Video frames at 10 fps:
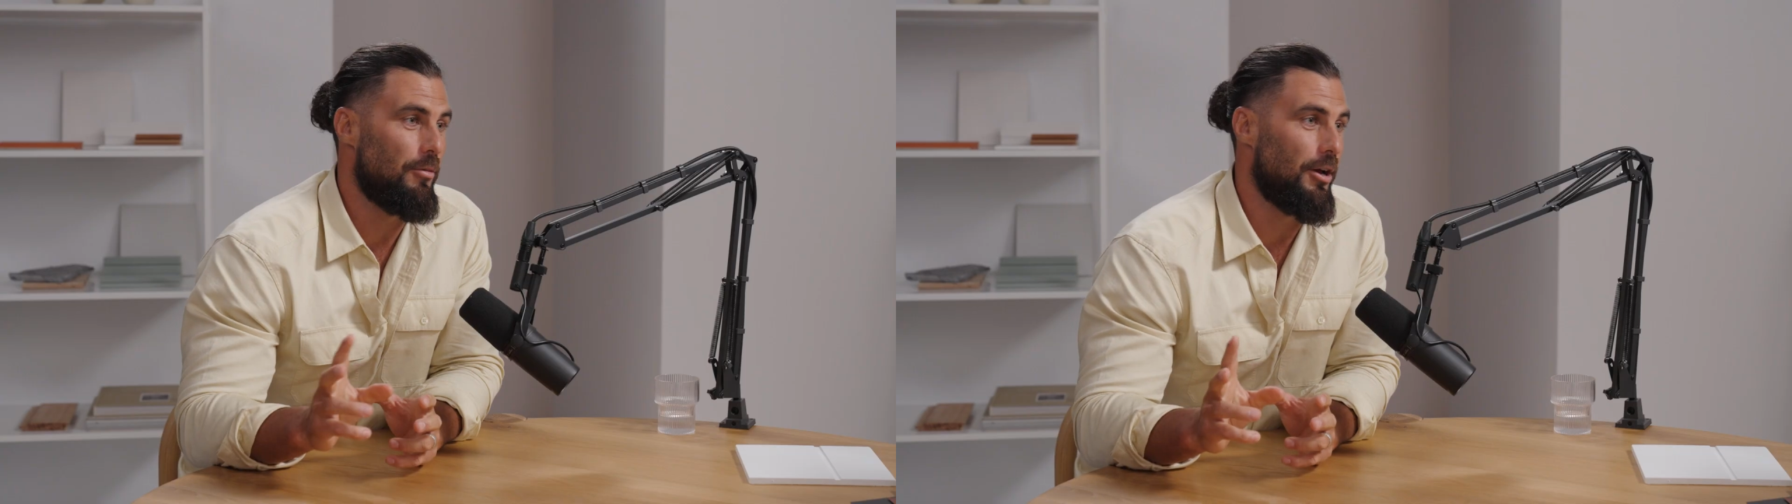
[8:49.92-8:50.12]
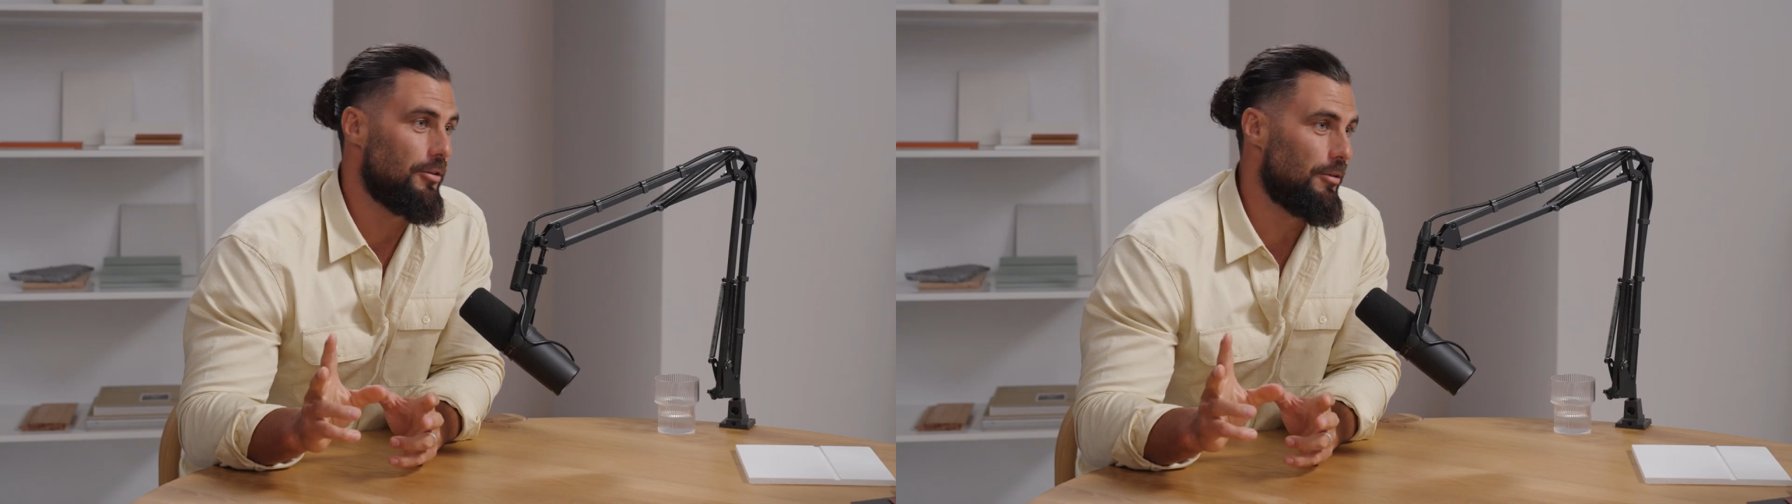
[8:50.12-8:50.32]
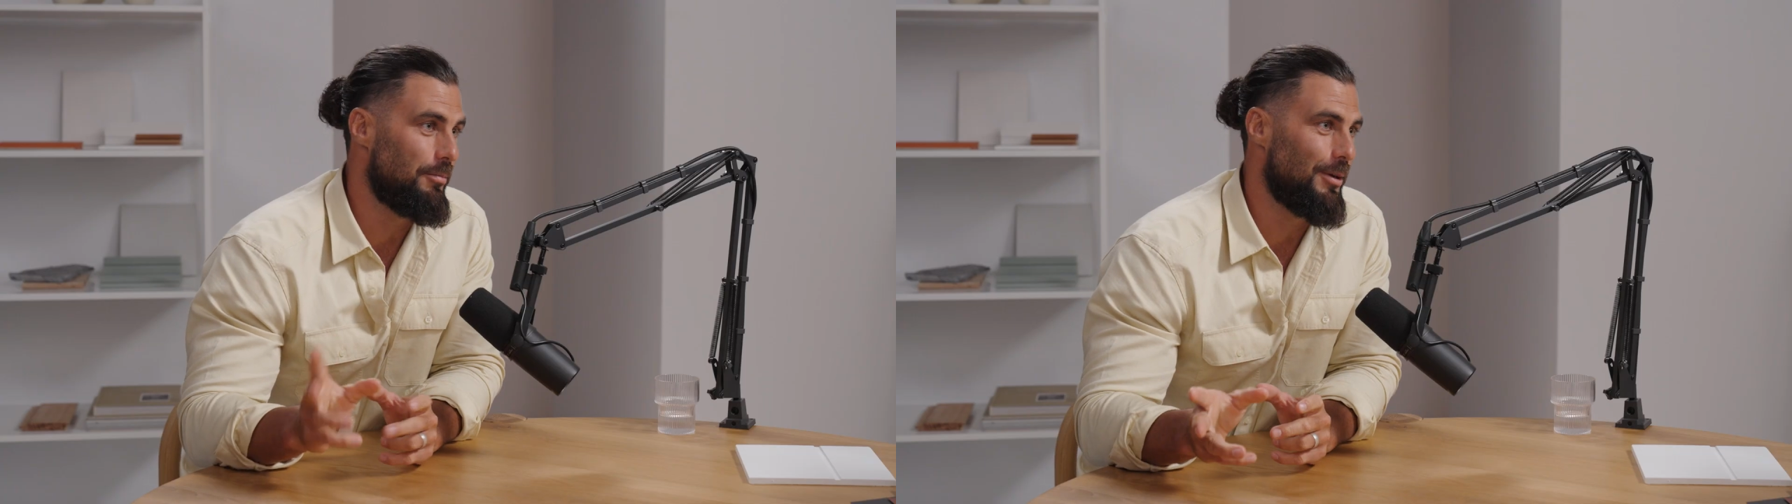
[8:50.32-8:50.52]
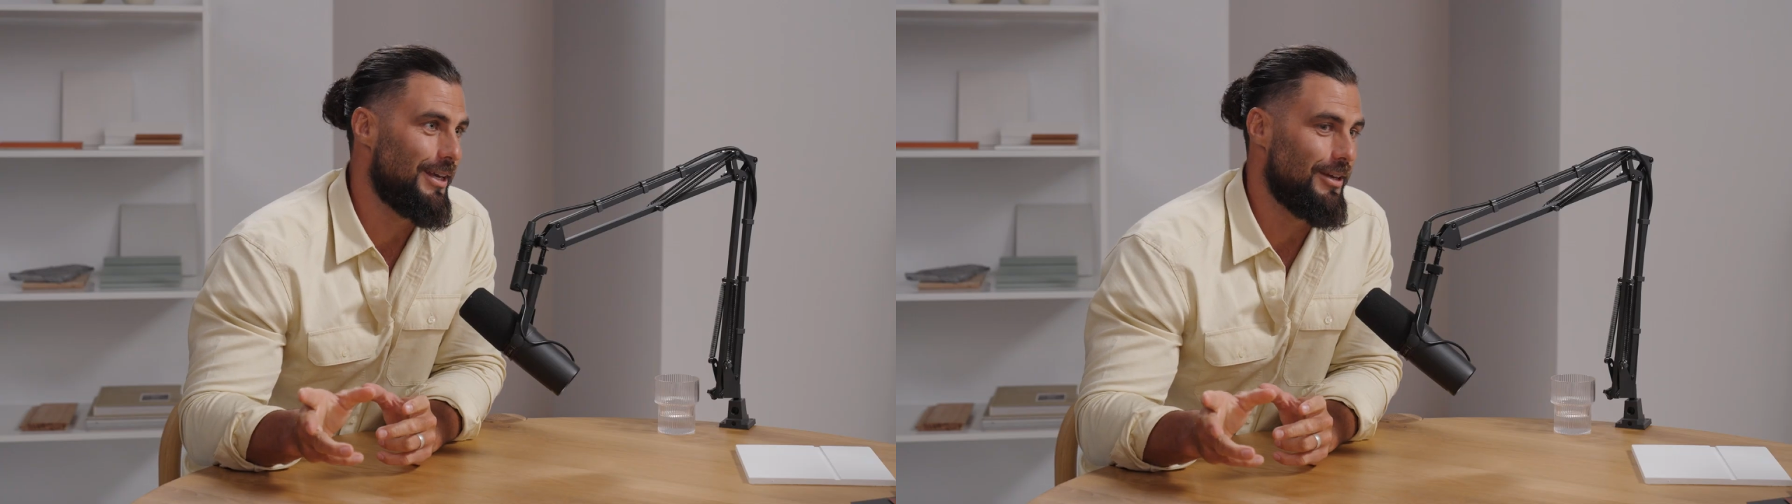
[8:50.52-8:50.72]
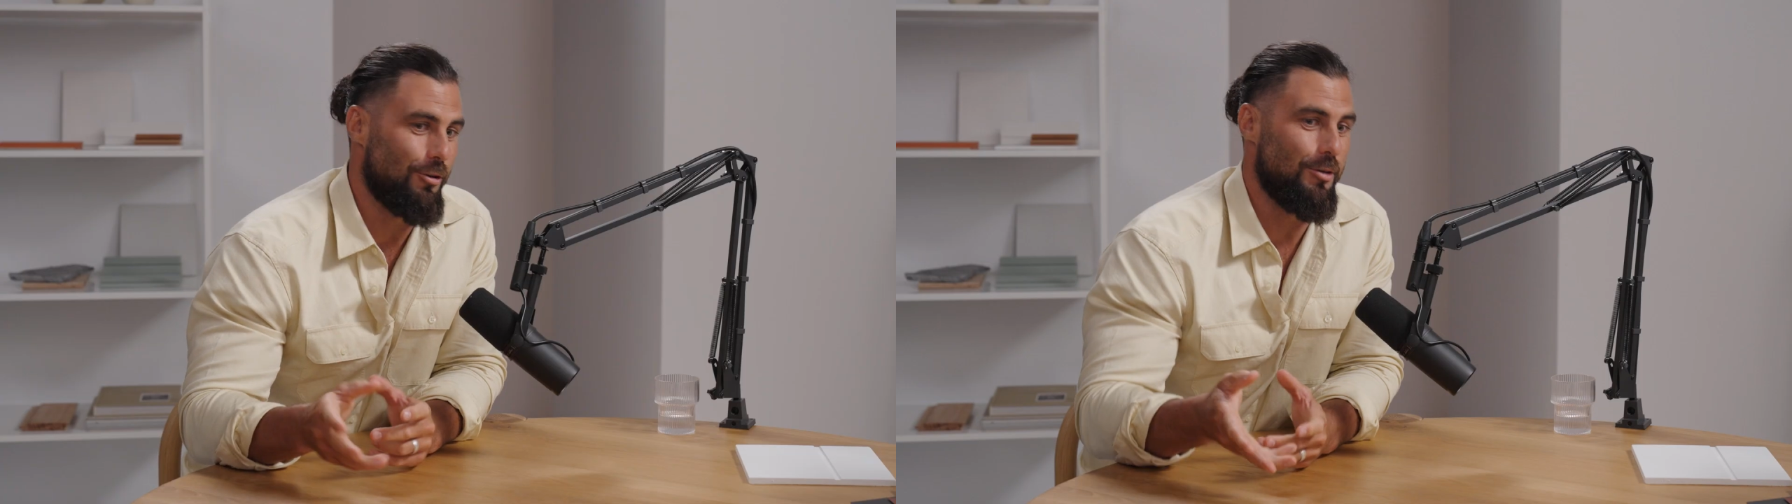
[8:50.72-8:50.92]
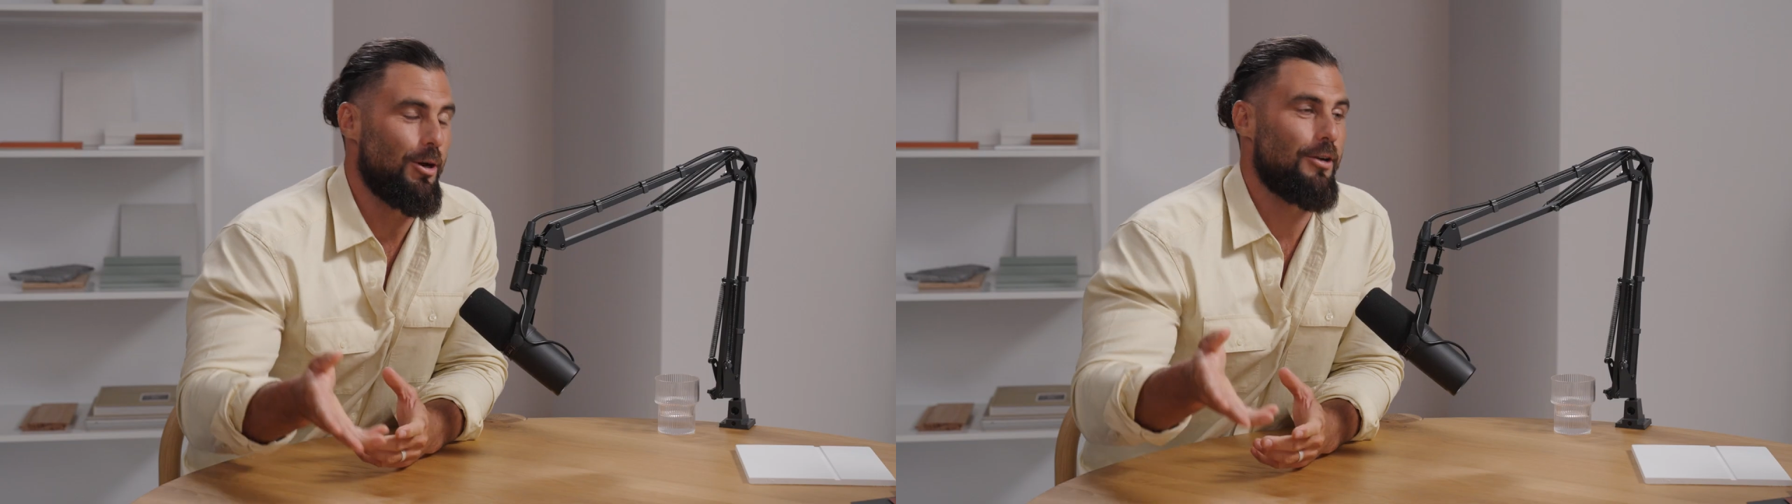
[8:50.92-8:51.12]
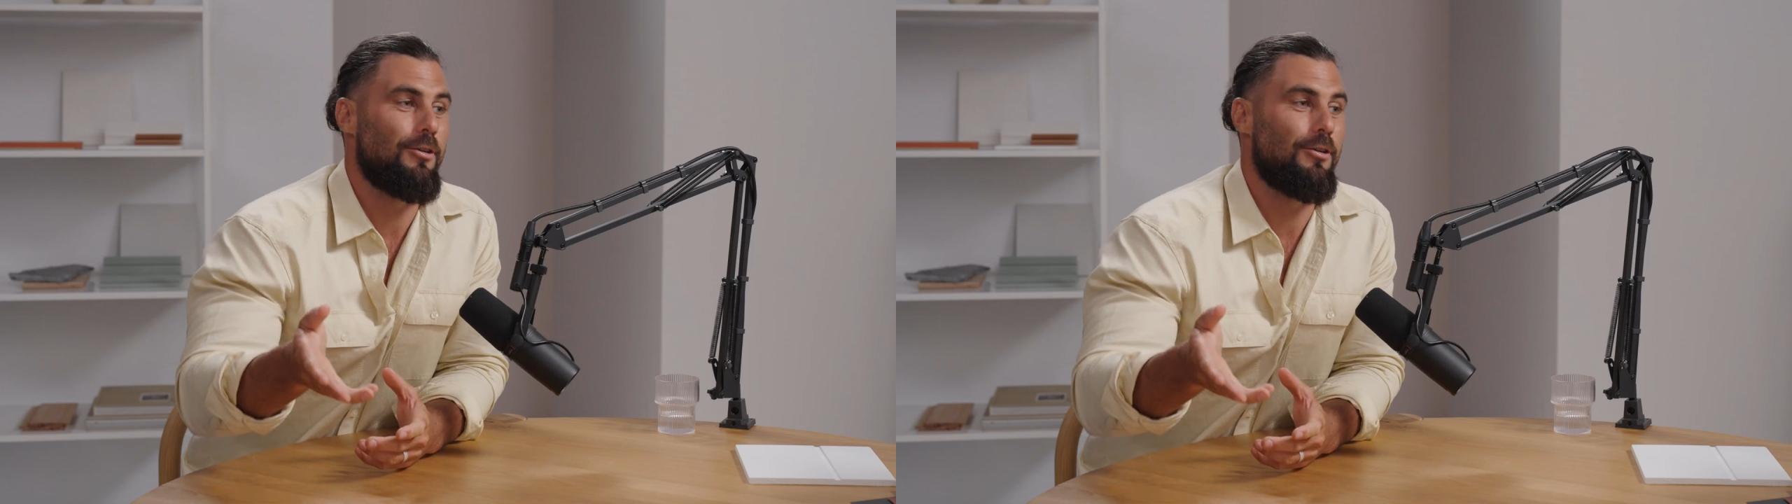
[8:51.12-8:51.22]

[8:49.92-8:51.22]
might not be, or you might